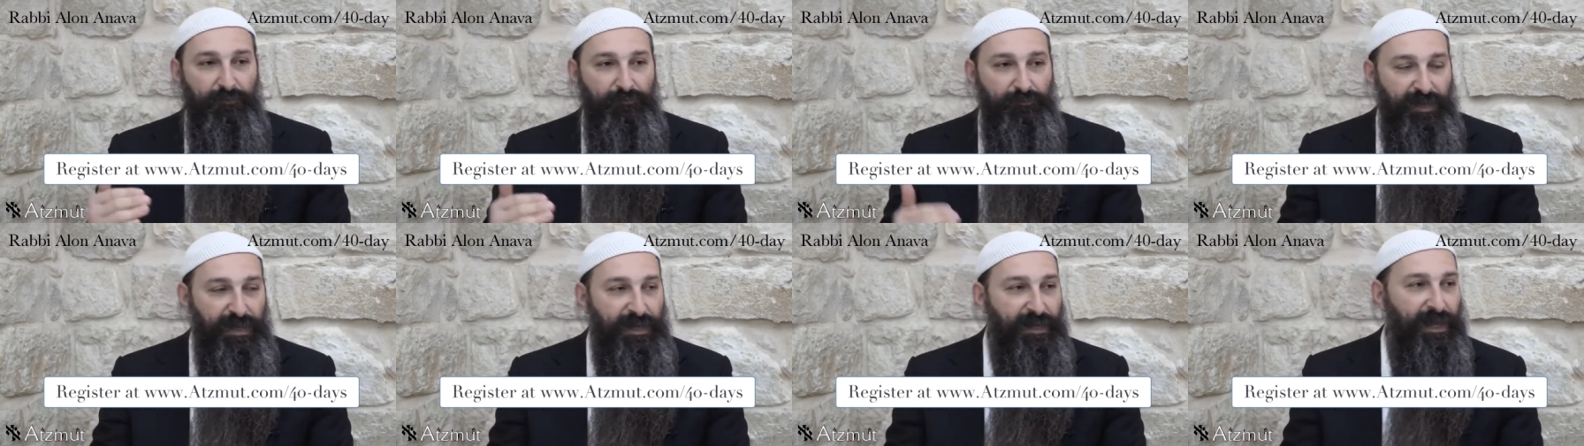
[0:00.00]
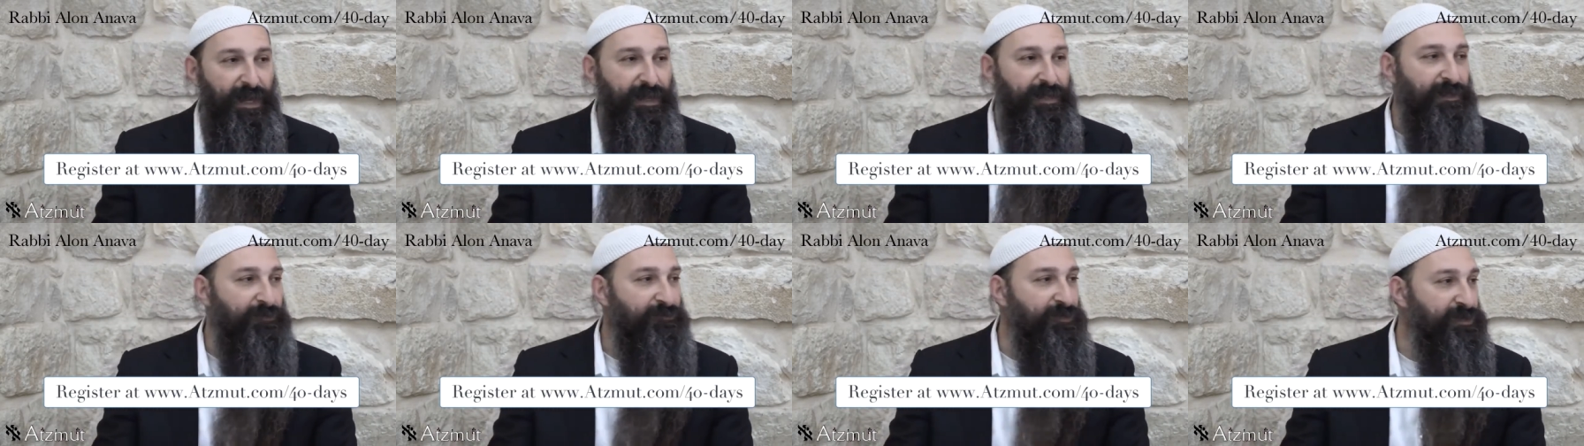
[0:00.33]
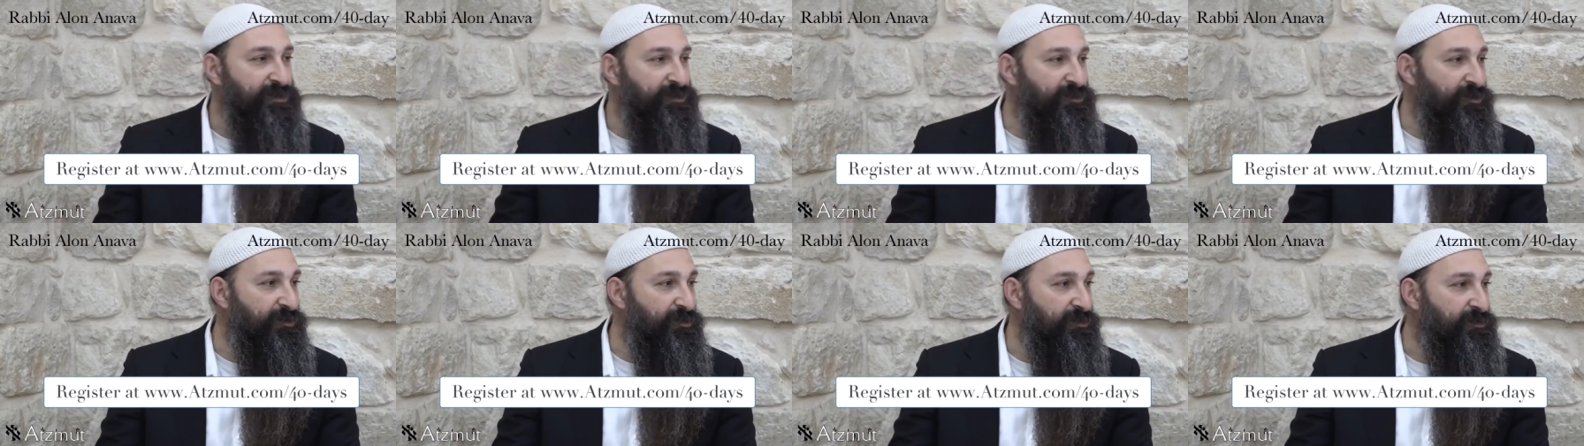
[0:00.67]
Birkat
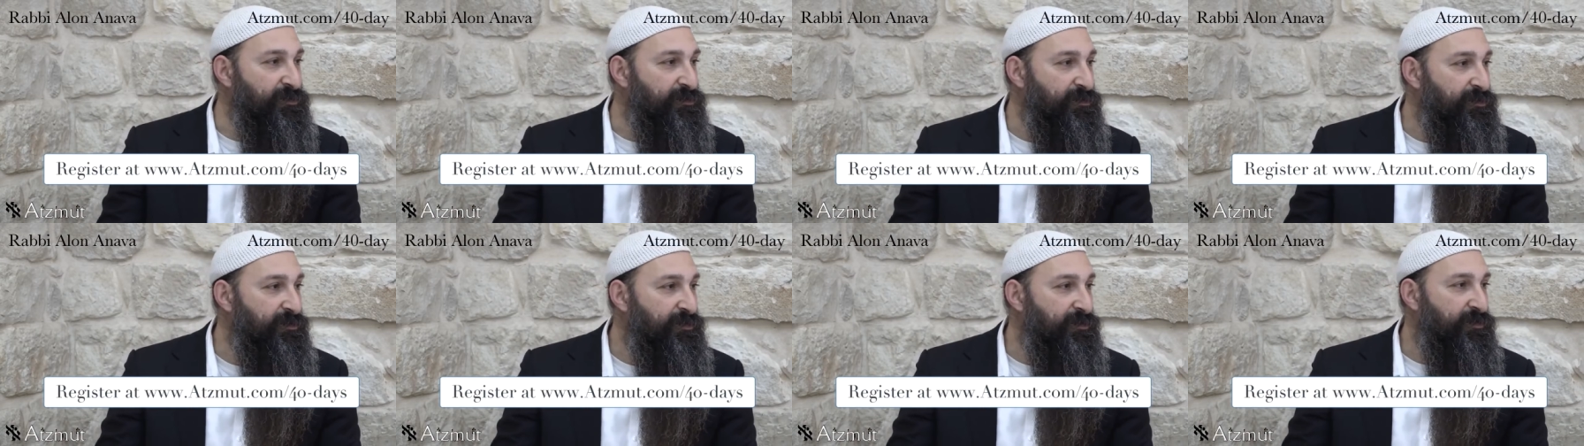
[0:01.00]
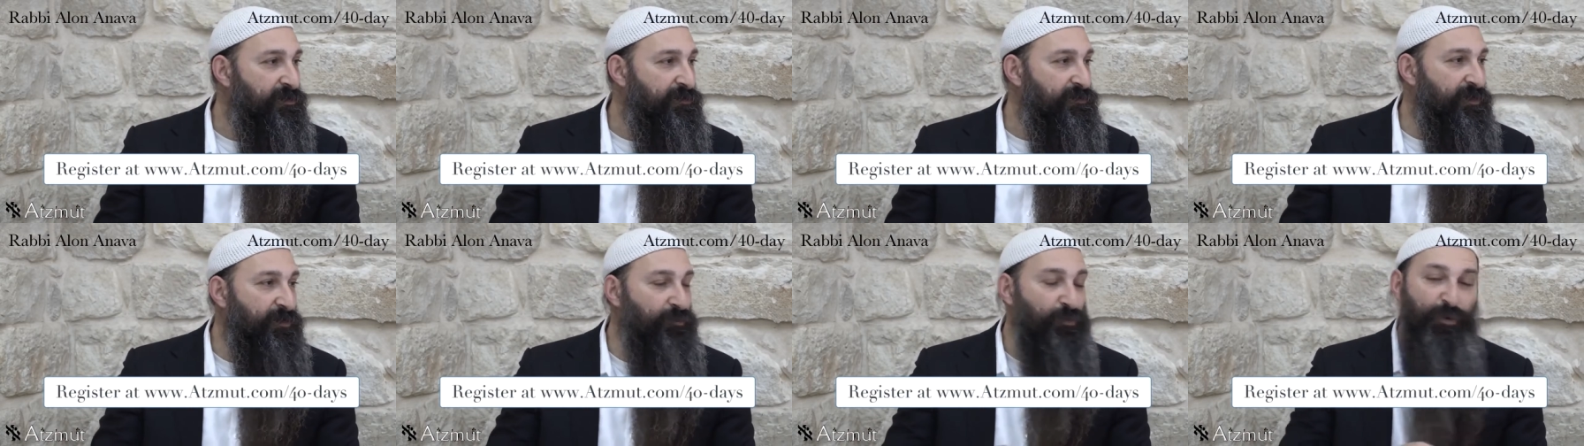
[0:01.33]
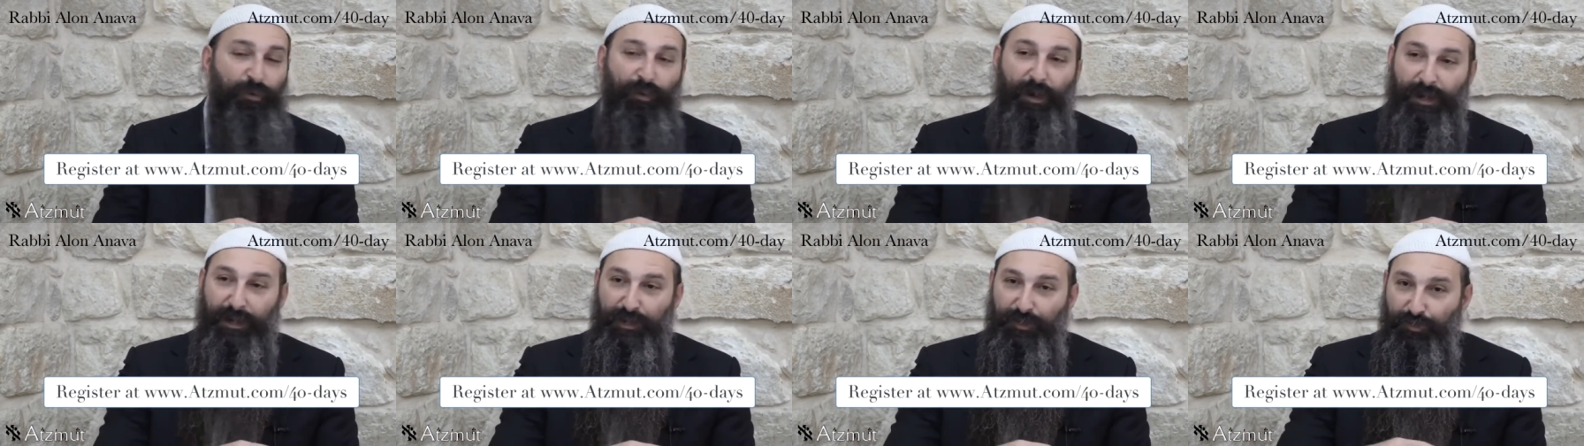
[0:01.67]
hamazon that we
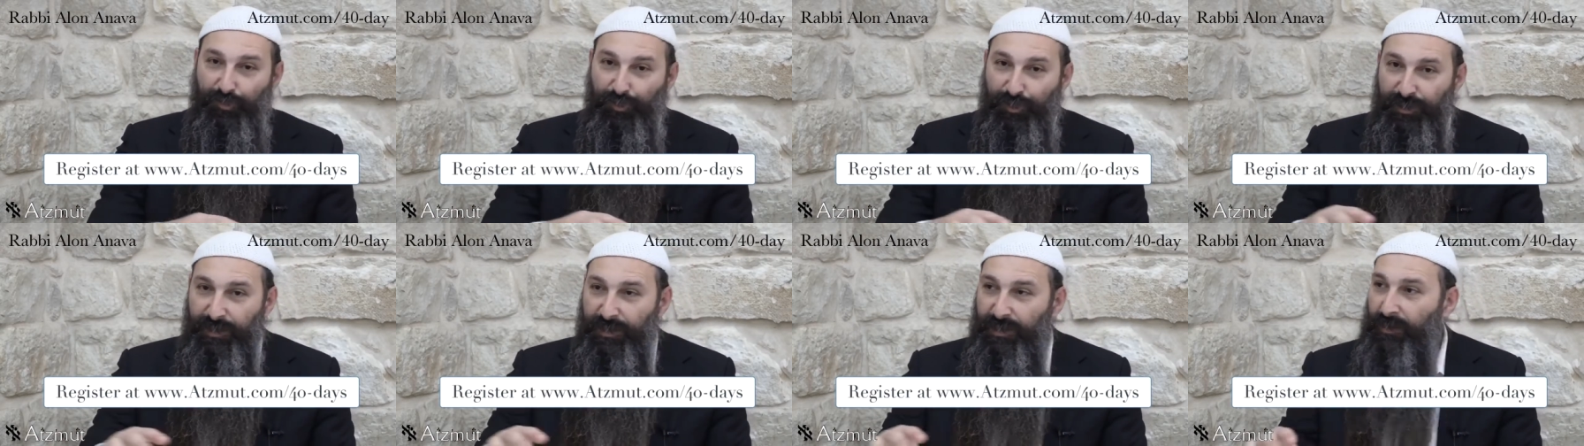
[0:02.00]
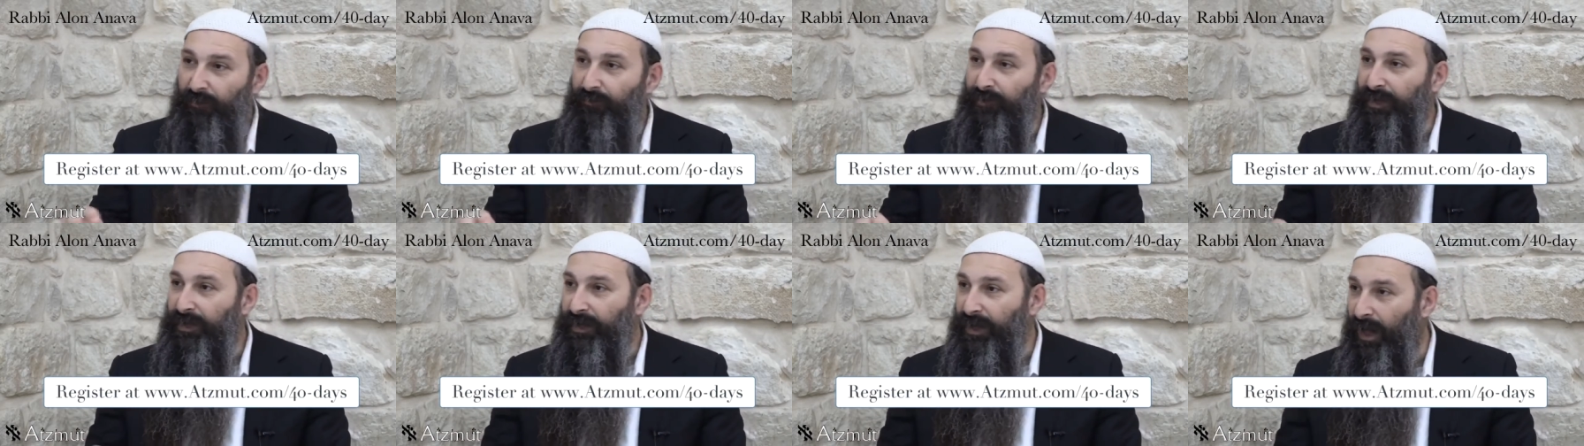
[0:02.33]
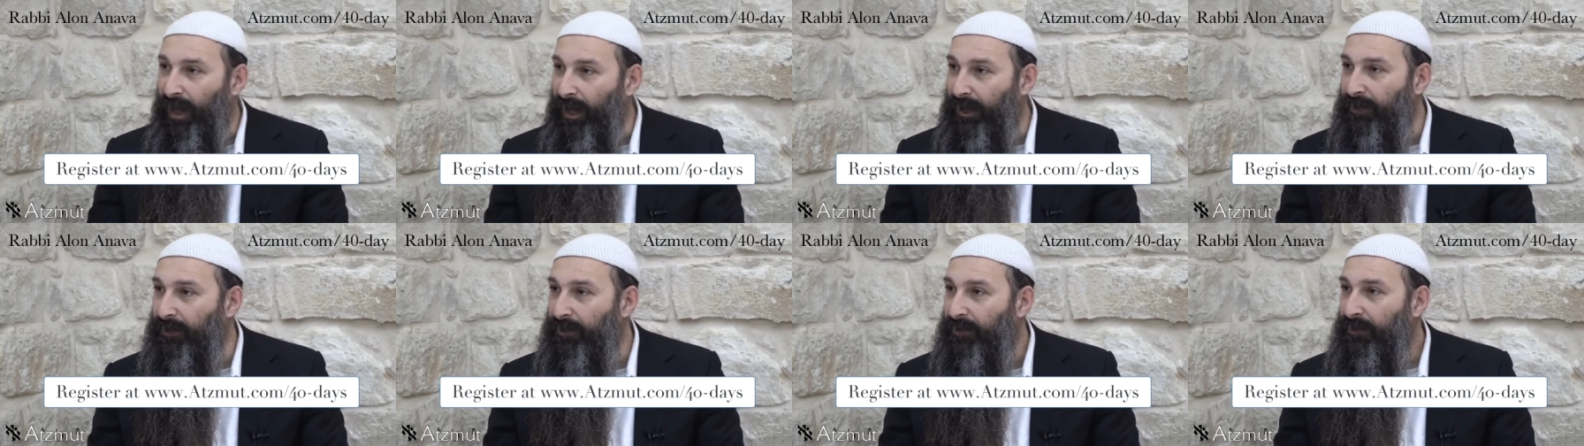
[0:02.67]
want to do it in a
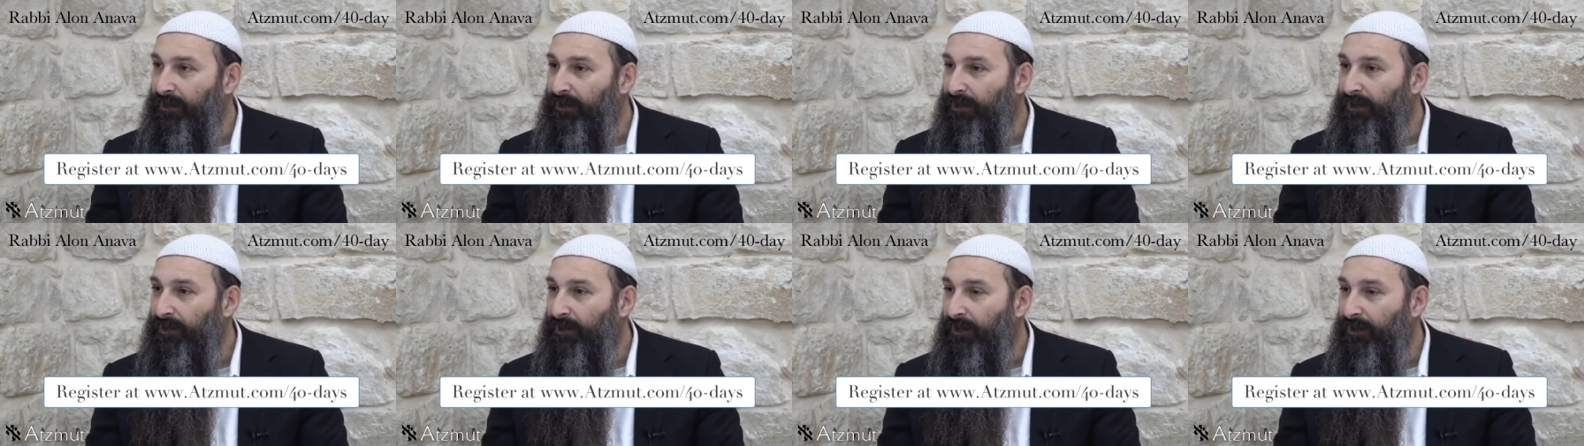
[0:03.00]
minyan,